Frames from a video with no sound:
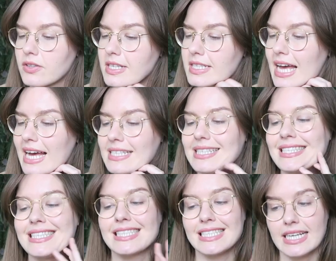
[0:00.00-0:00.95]
So this has
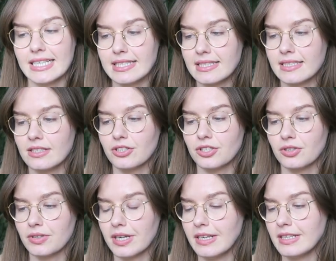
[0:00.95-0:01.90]
six
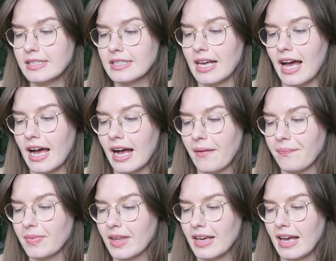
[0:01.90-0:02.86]
stories.
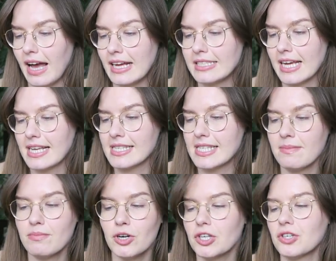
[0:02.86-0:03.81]
Um, And as the
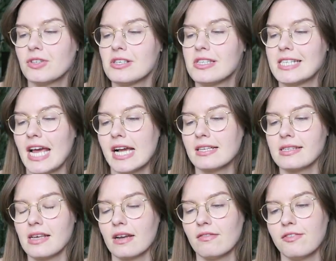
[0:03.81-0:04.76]
murderer's
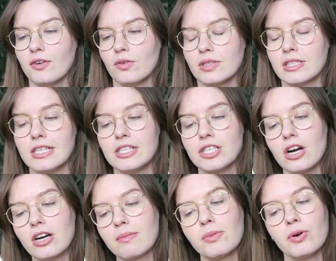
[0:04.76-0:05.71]
tales unfold, the
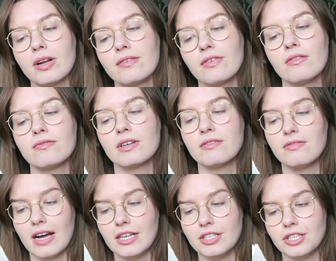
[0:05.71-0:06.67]
dark motive of
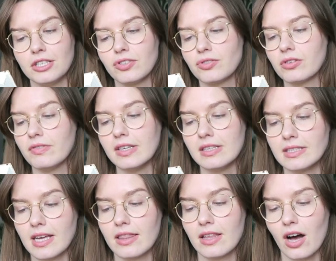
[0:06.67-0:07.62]
revenge is
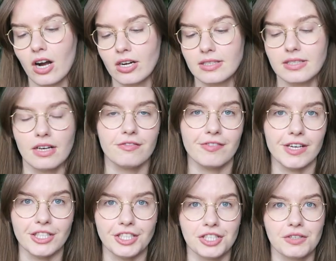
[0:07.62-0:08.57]
revealed at the heart of
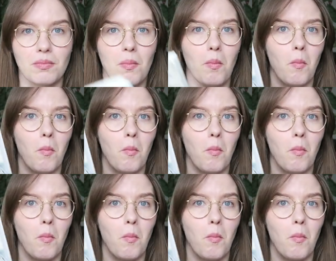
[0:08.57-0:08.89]
each.